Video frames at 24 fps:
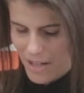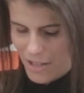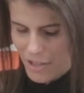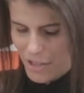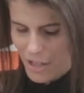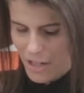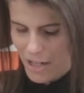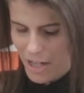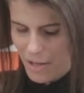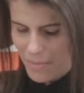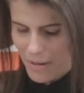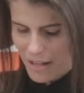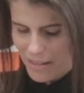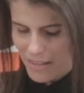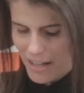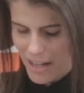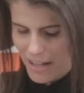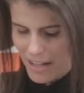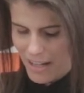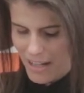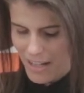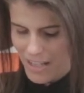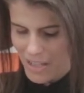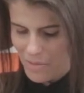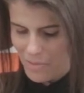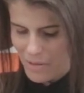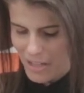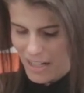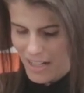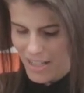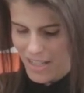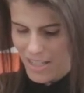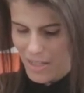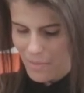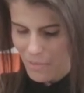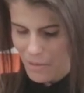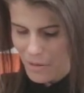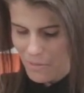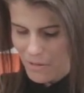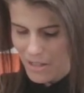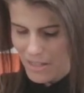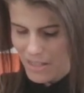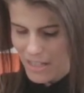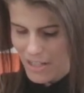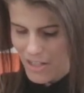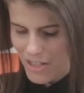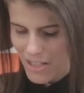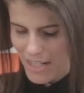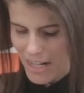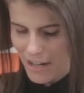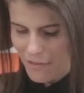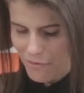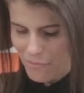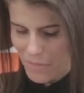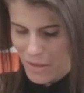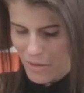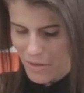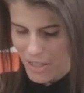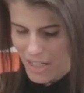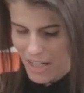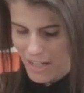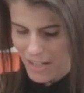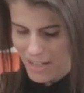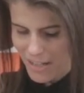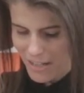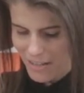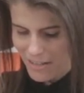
Sorry about that, guys, but I skip the ones that just have music.